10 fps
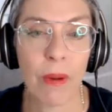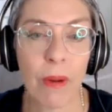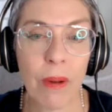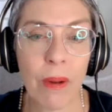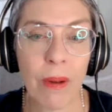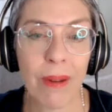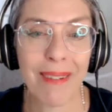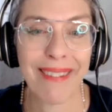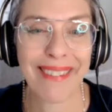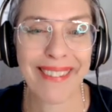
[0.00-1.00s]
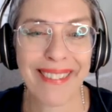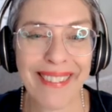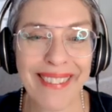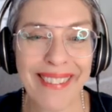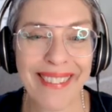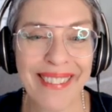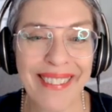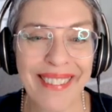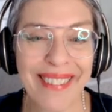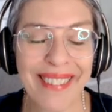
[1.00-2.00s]

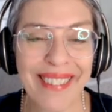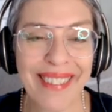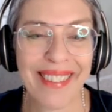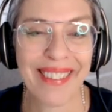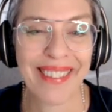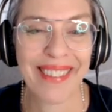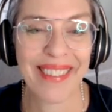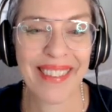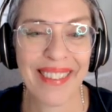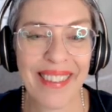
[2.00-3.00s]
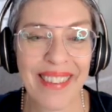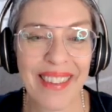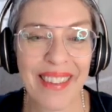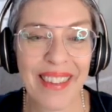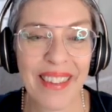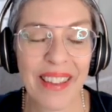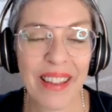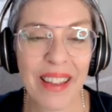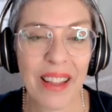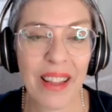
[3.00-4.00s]

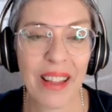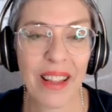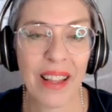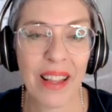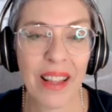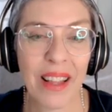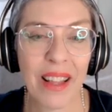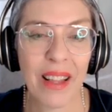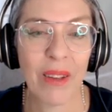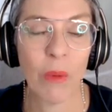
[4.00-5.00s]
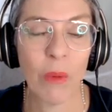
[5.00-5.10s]
[no speech]